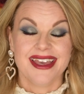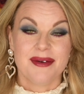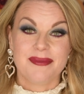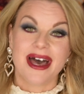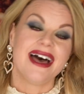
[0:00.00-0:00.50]

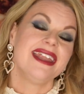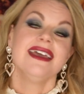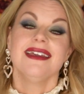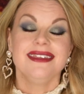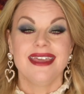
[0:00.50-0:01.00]
But
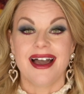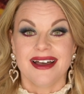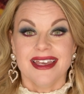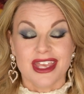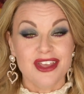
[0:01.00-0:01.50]
yeah,
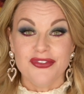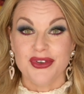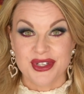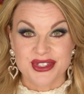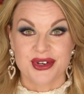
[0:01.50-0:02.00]
if
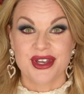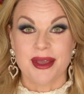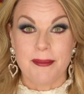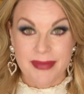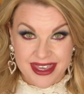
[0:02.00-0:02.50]
you enjoy
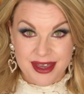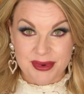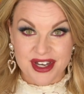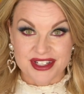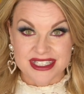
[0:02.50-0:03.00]

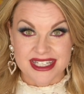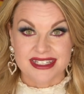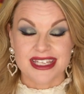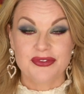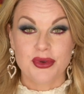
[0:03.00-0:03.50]
makeup
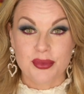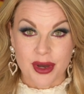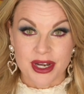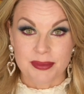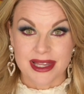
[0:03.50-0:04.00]
content, if you
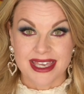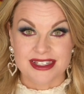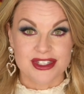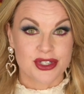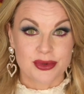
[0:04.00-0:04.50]
want a
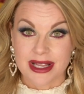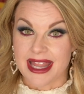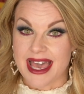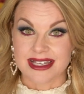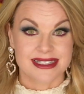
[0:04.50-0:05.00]
place to
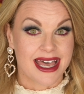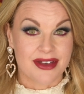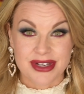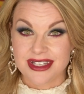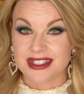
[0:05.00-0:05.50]
relax,
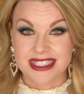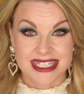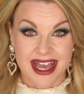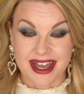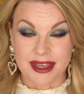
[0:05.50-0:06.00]
having a good
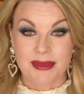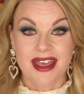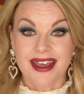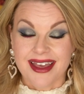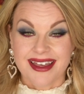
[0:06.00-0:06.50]
time,
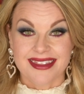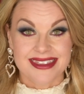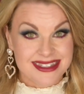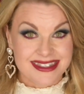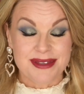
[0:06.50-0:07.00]

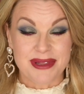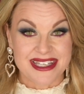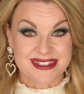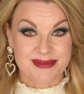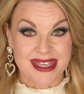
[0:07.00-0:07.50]
this is the
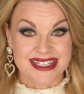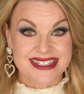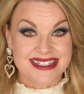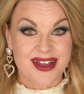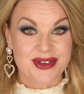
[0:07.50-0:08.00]
place to be.
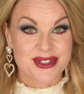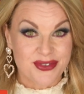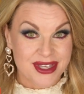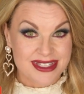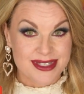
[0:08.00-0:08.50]
So
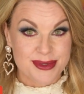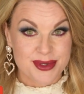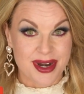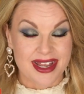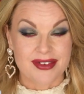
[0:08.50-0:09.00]
don't forget to
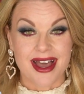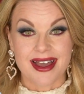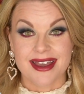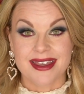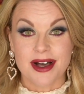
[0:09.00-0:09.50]
subscribe.
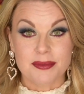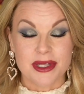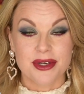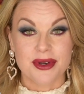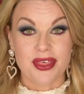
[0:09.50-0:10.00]
I
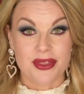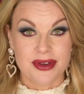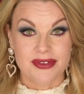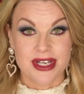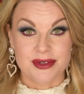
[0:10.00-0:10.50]
upload
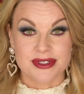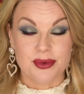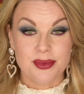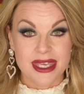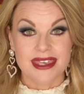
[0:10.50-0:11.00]
3 videos a
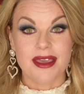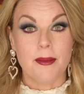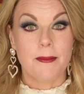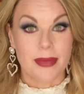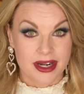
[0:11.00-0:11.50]
week,
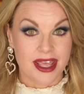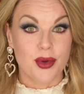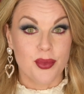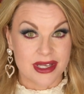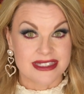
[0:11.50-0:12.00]
Monday,
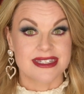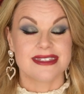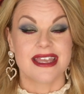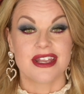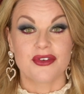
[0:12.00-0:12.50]

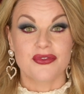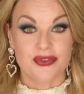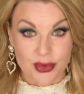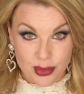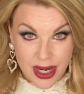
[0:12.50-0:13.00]
Wednesdays, and
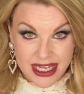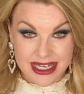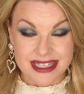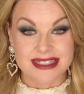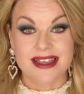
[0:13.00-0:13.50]

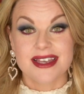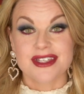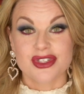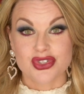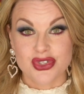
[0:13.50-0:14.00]
Fridays.
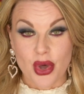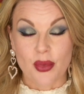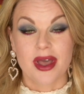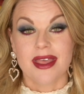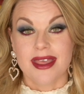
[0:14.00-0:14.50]

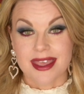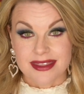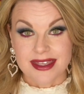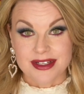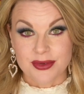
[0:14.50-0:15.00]
So
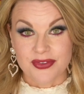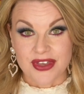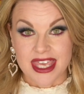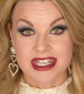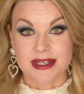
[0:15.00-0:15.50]
hit that
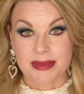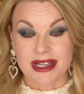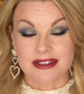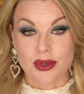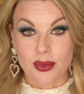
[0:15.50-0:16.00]
notification
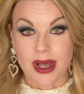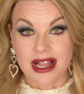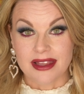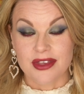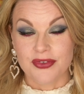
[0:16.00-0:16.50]
bell as
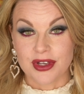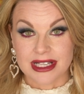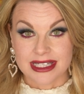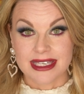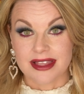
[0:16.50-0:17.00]
well. If you
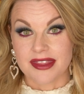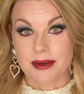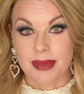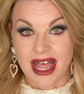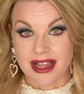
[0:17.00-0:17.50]
click on
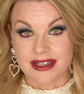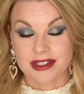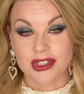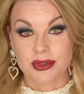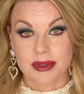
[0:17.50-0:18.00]
that bell,
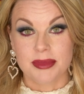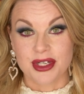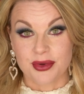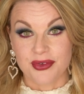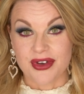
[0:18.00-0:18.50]
you will be
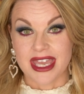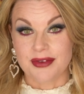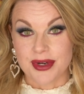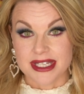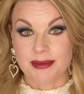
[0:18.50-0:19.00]
notified
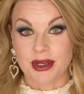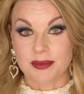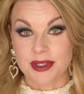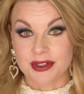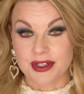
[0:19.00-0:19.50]
every time I
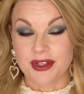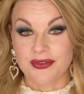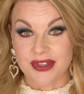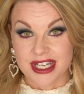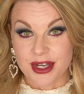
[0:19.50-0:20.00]
upload a new
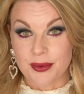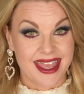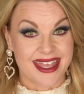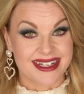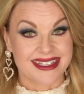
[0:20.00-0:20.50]

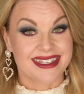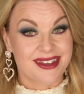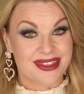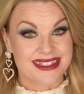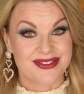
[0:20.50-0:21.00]
video. And
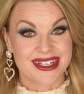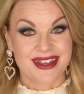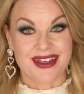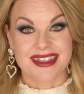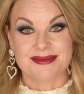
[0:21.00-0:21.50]
give this
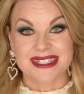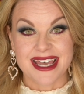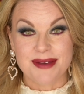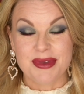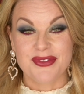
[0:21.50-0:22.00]
video a thumbs
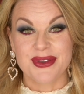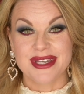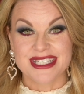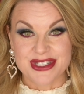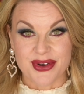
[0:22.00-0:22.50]
up if you
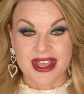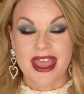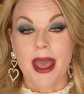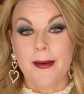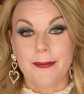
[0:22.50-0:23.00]
enjoy.
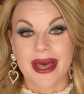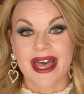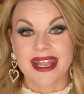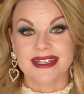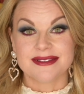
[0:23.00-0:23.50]

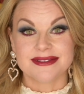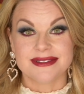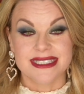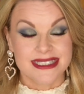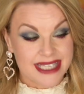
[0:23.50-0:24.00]
But
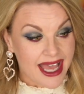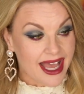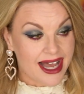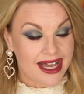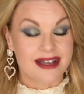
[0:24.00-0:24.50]

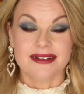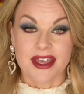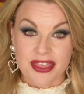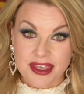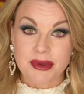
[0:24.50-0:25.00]
yeah,
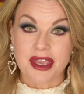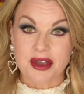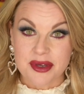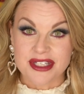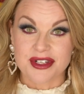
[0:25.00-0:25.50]
I think we
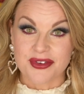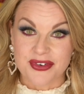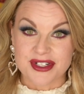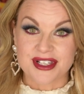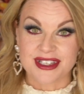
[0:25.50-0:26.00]
can go into the
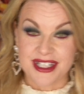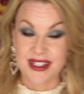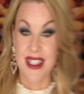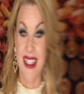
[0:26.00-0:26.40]
first look.